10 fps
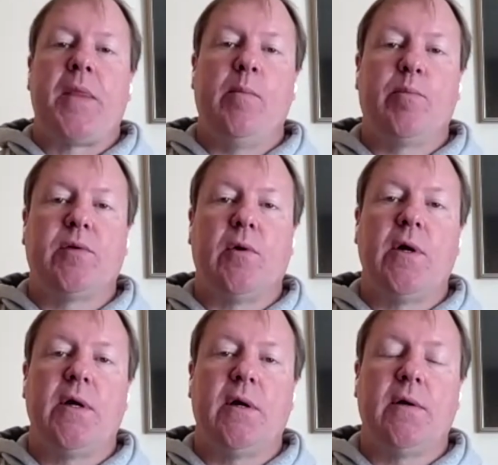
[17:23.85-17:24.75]

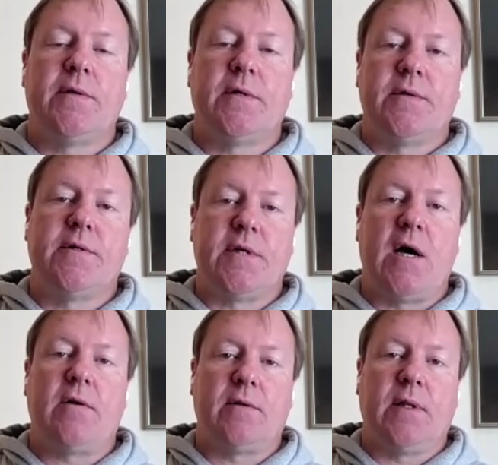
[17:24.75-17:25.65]
employer, the
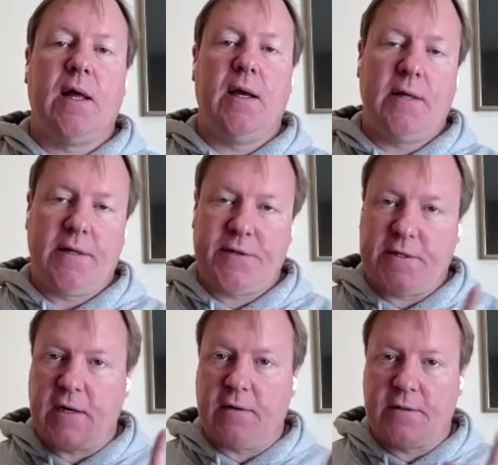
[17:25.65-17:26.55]
Donald Line, not the
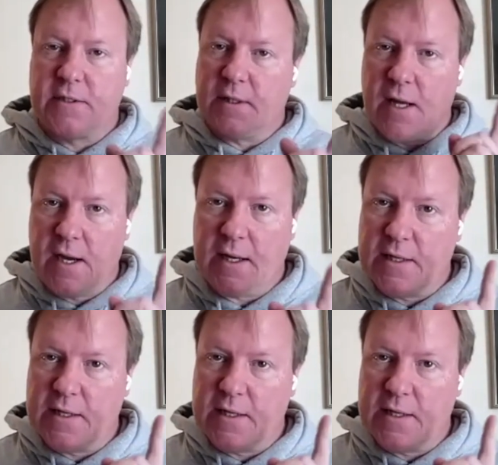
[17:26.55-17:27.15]
Donaldson Line,